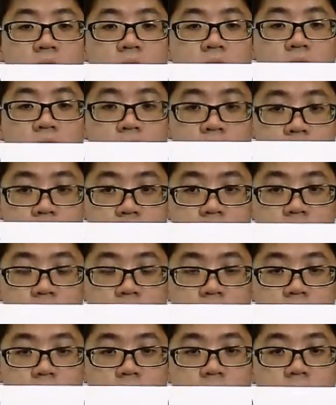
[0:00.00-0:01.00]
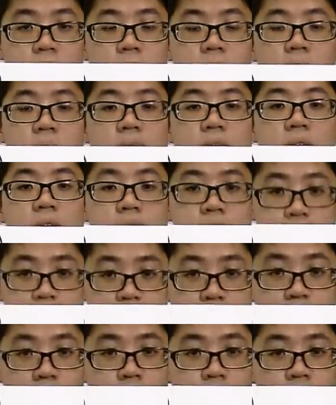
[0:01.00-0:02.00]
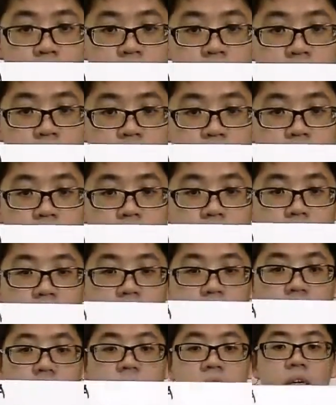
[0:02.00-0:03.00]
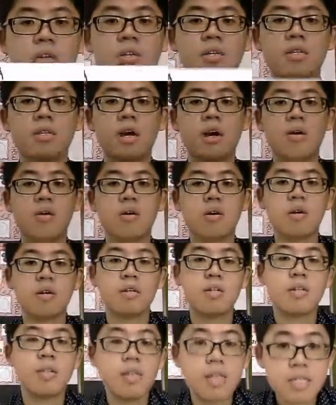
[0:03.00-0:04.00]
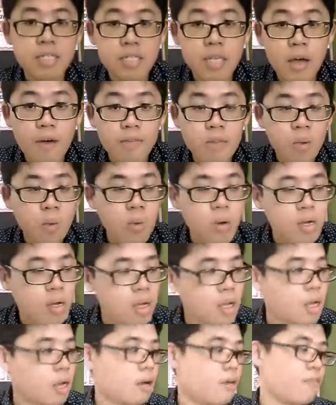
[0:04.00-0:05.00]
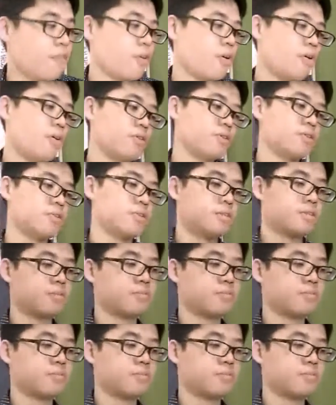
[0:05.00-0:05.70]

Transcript: lesser than 0 this time. Okay, now the next step after working, of course,